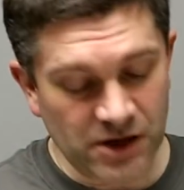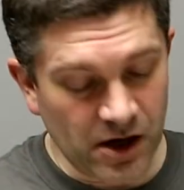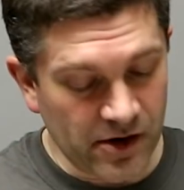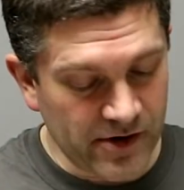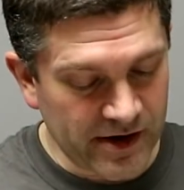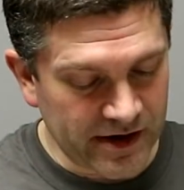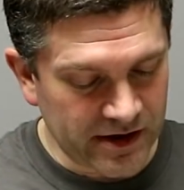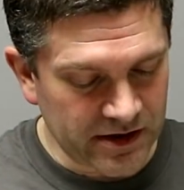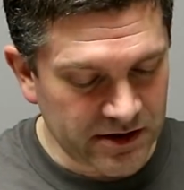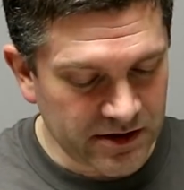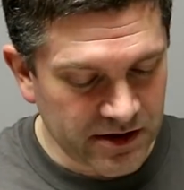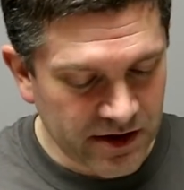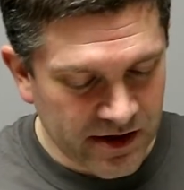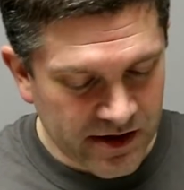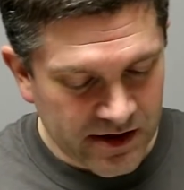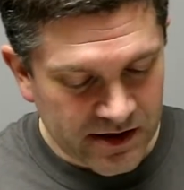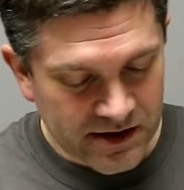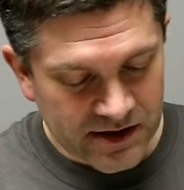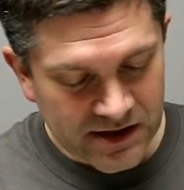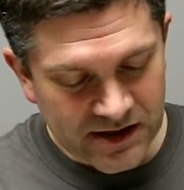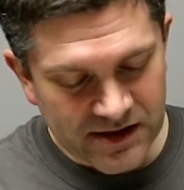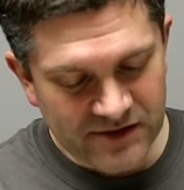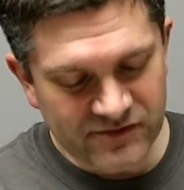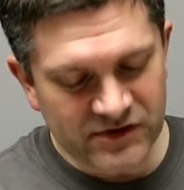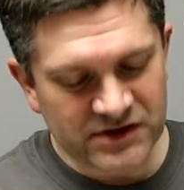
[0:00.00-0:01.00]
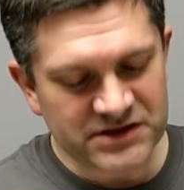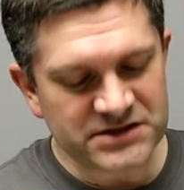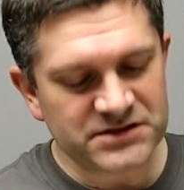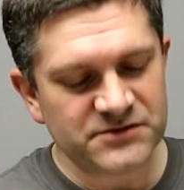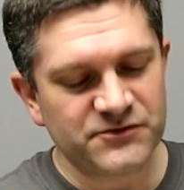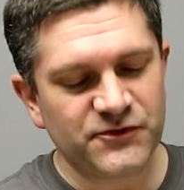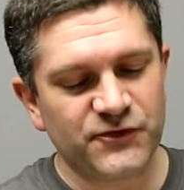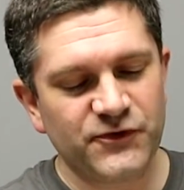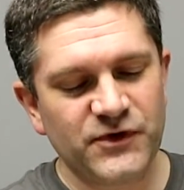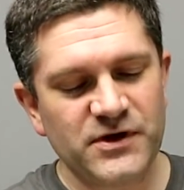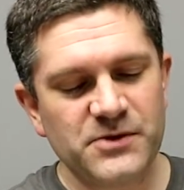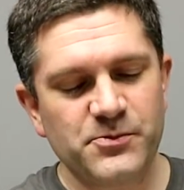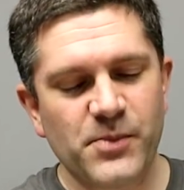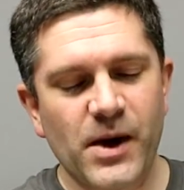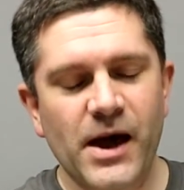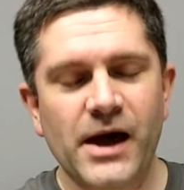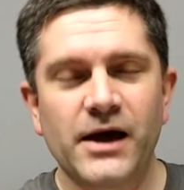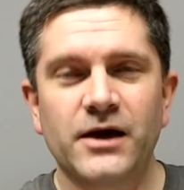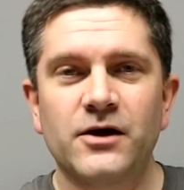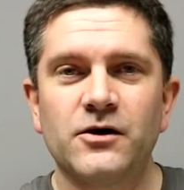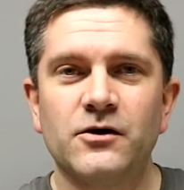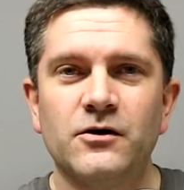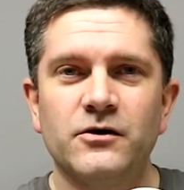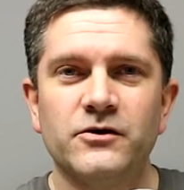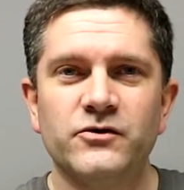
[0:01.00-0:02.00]
going and giving some
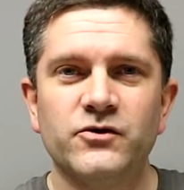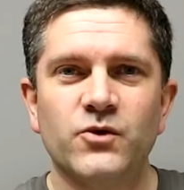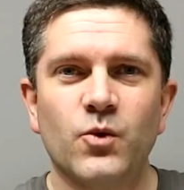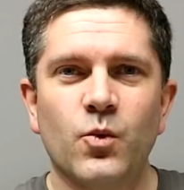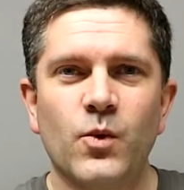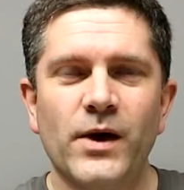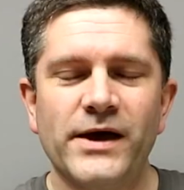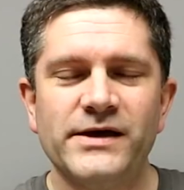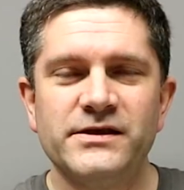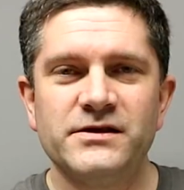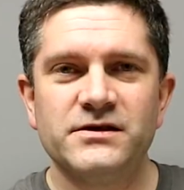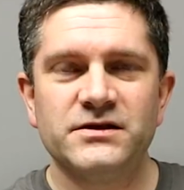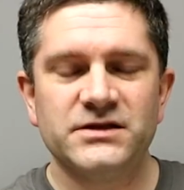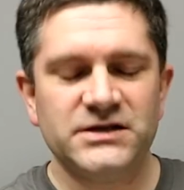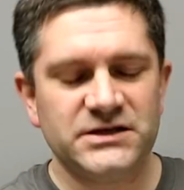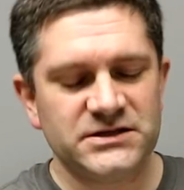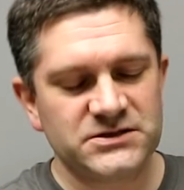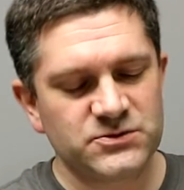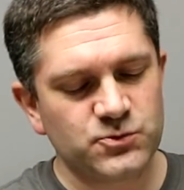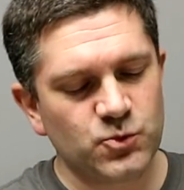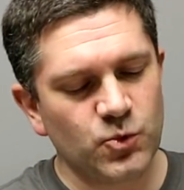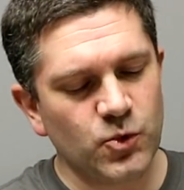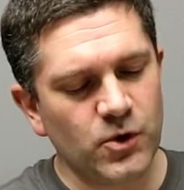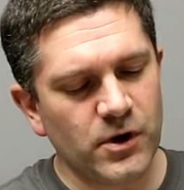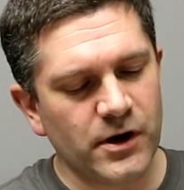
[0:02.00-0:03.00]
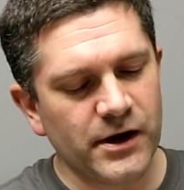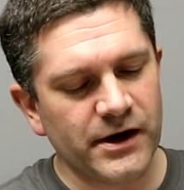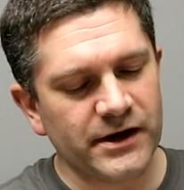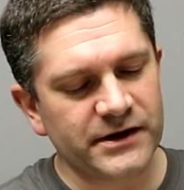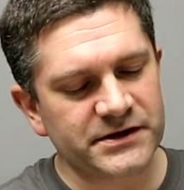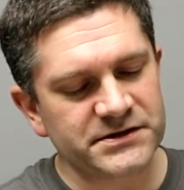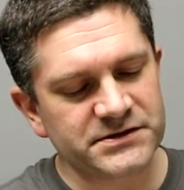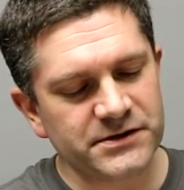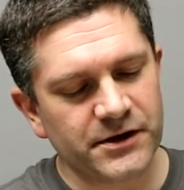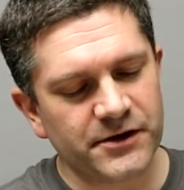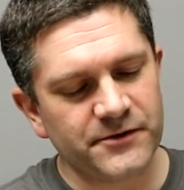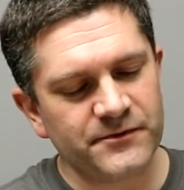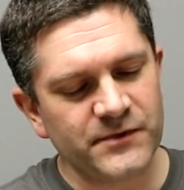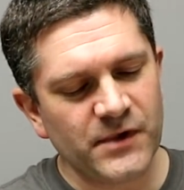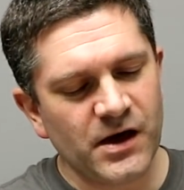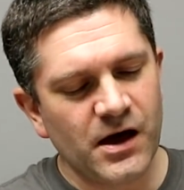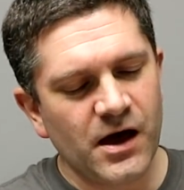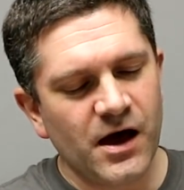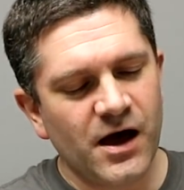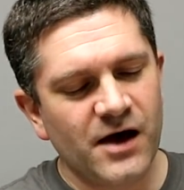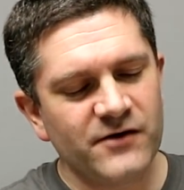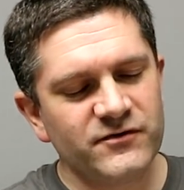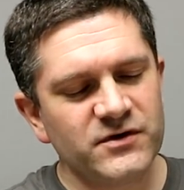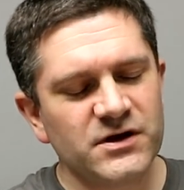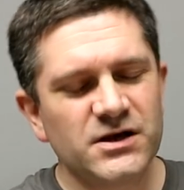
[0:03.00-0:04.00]
feedback on the way that these work. So
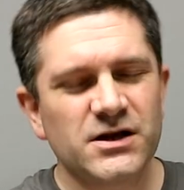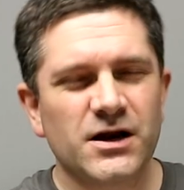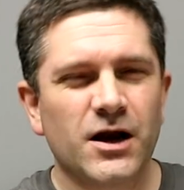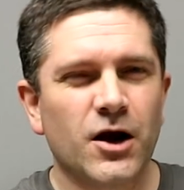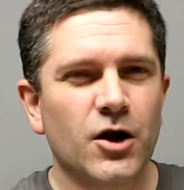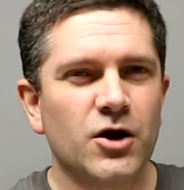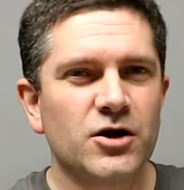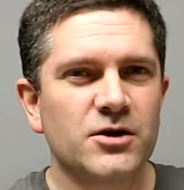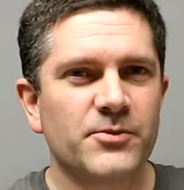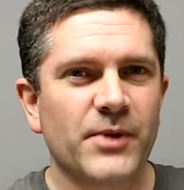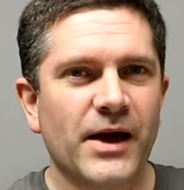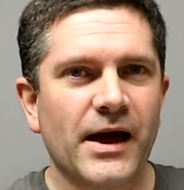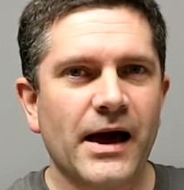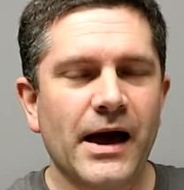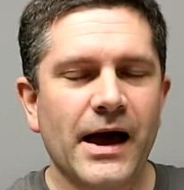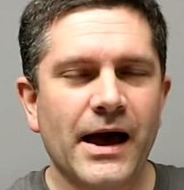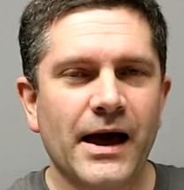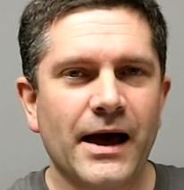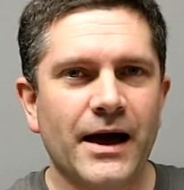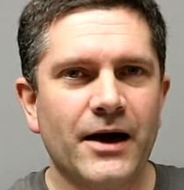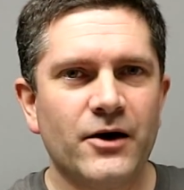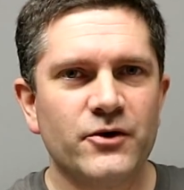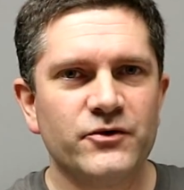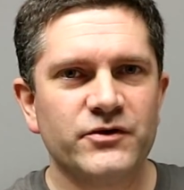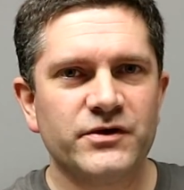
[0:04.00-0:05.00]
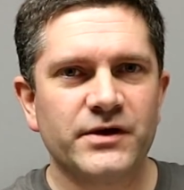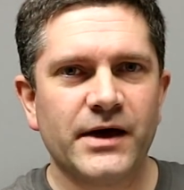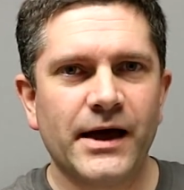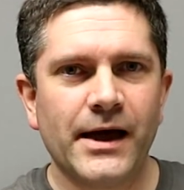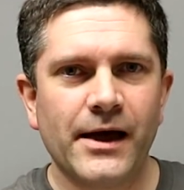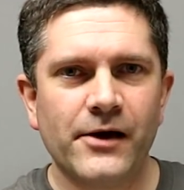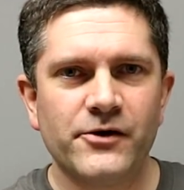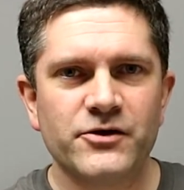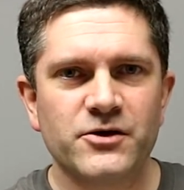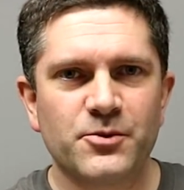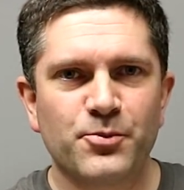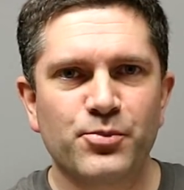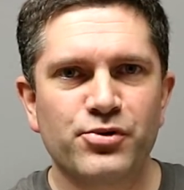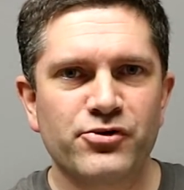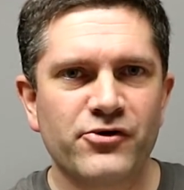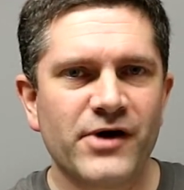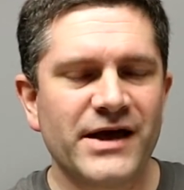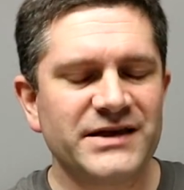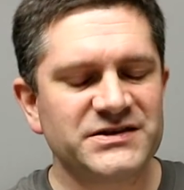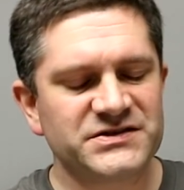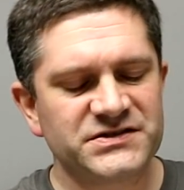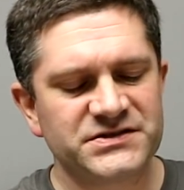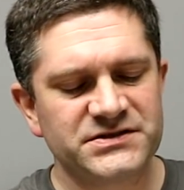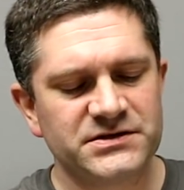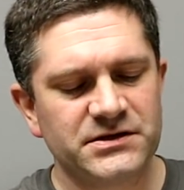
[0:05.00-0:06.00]
I've learned a lot about how the
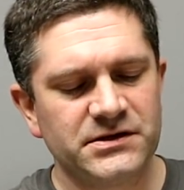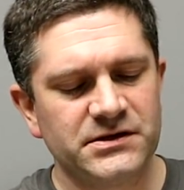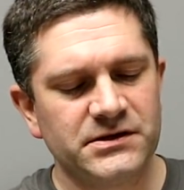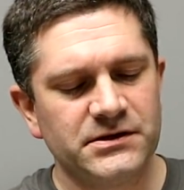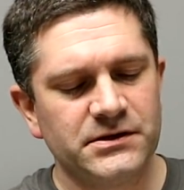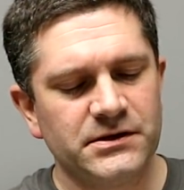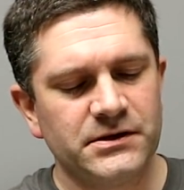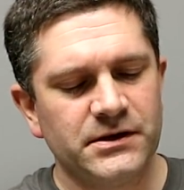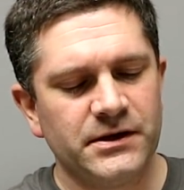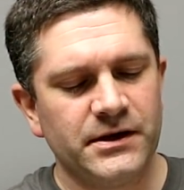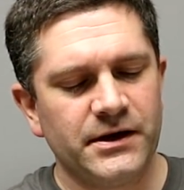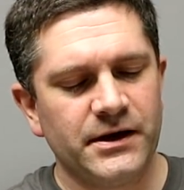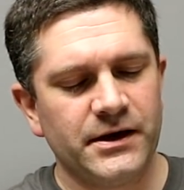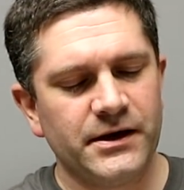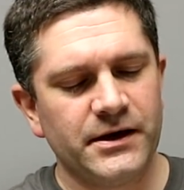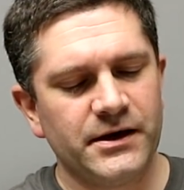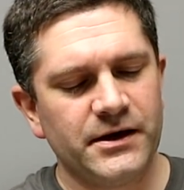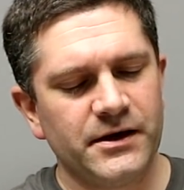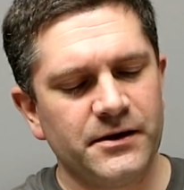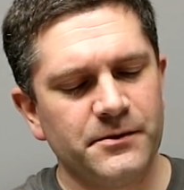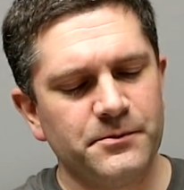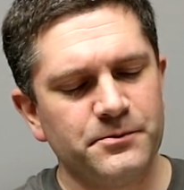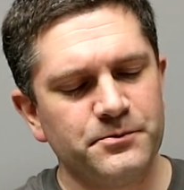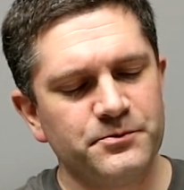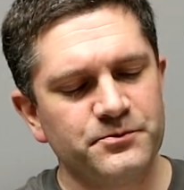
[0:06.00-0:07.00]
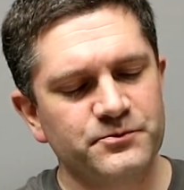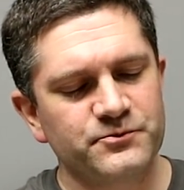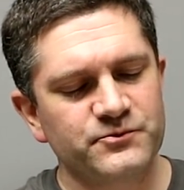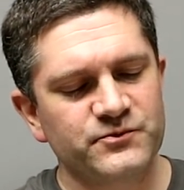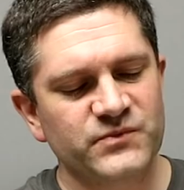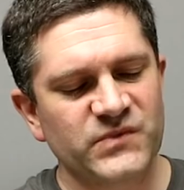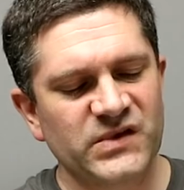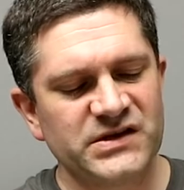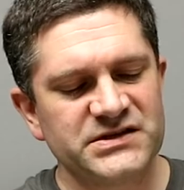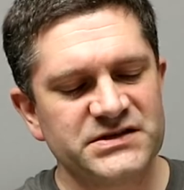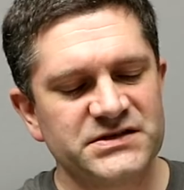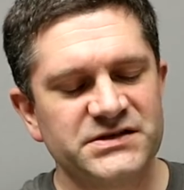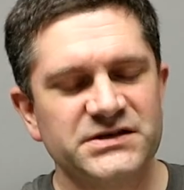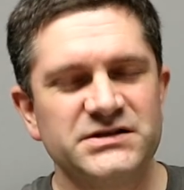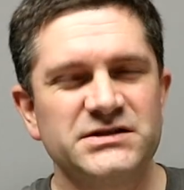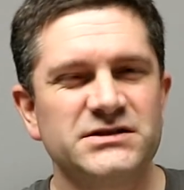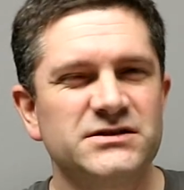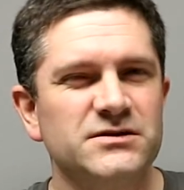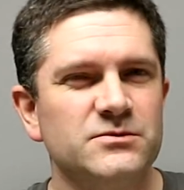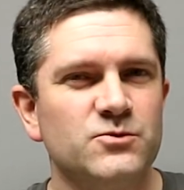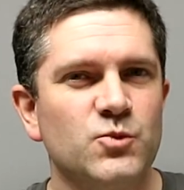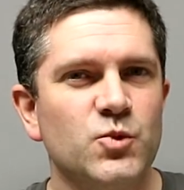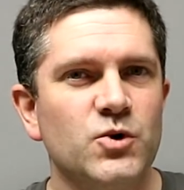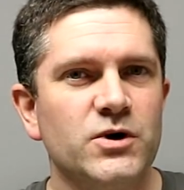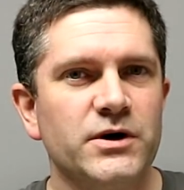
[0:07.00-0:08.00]
press
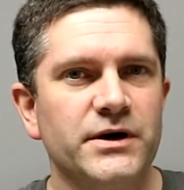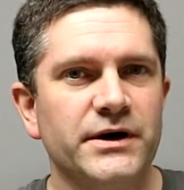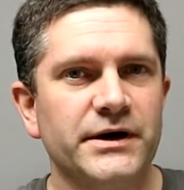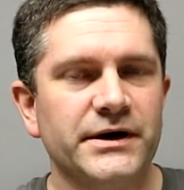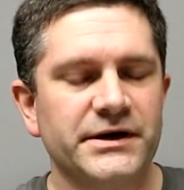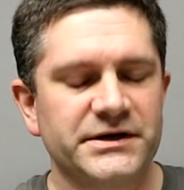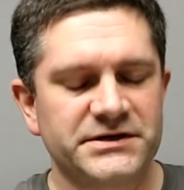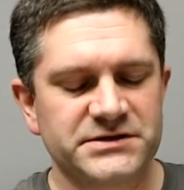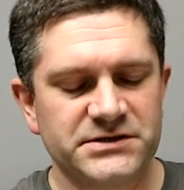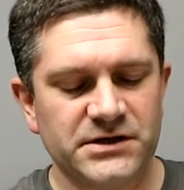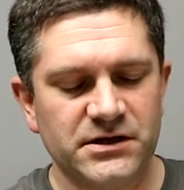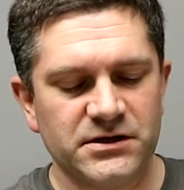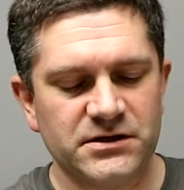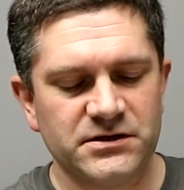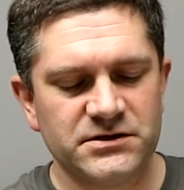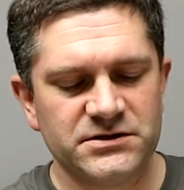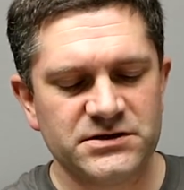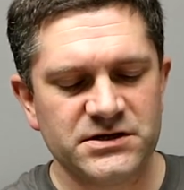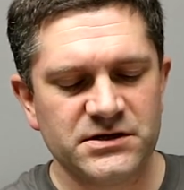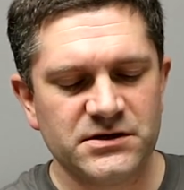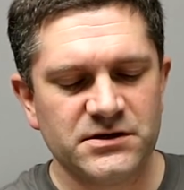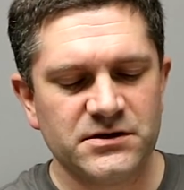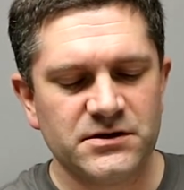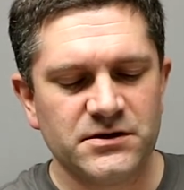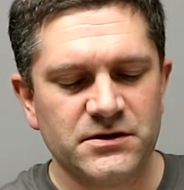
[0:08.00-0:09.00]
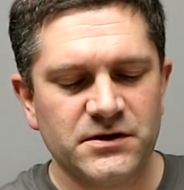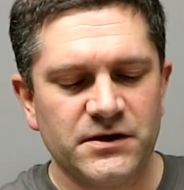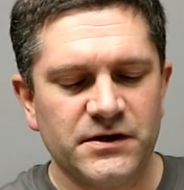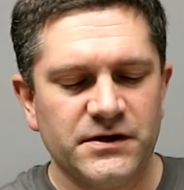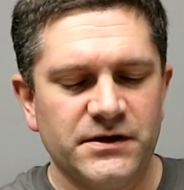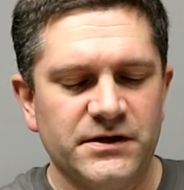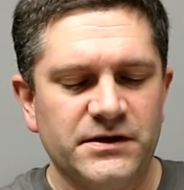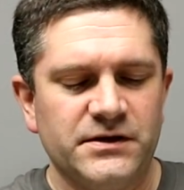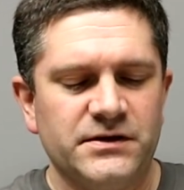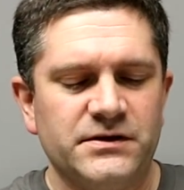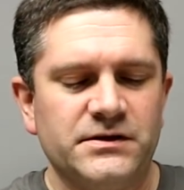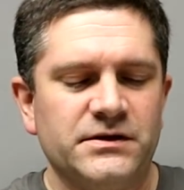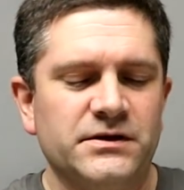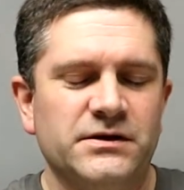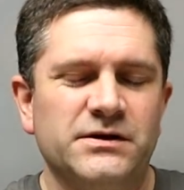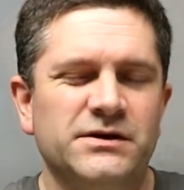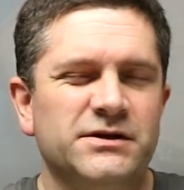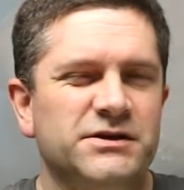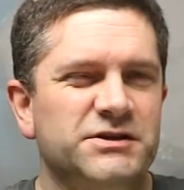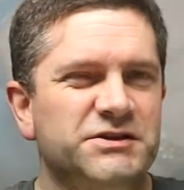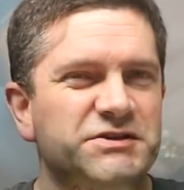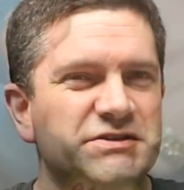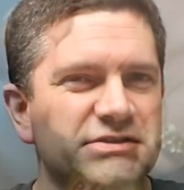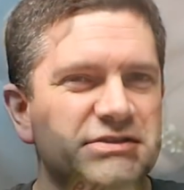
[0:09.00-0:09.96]
system works, and you